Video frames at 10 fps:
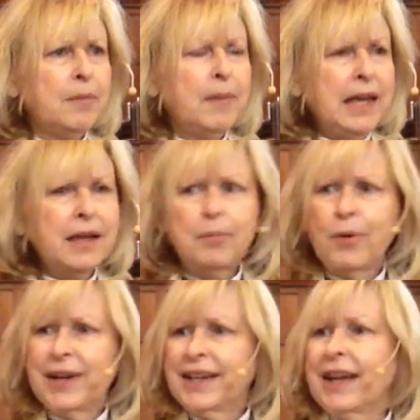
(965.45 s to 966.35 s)
Megan
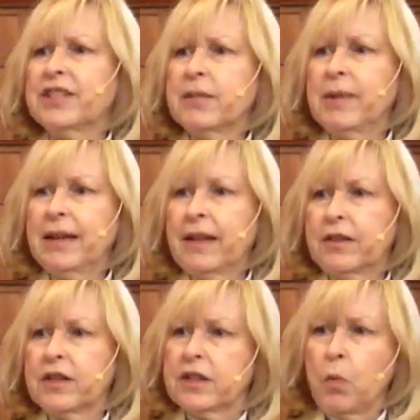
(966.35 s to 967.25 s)
pointed out to me
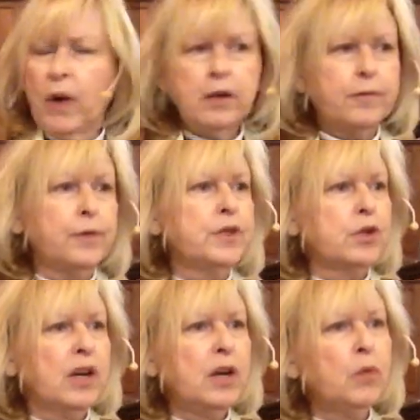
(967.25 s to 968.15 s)
that there's a wonderful
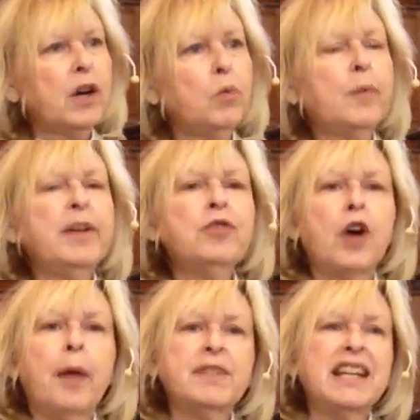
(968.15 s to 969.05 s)
story where a woman
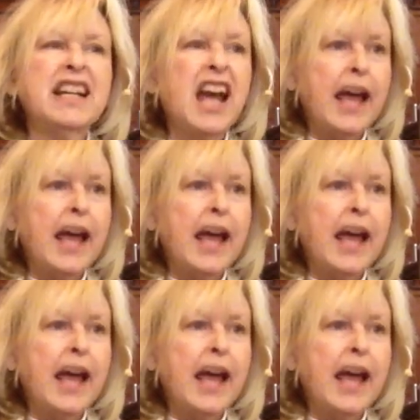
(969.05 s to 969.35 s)
drops an,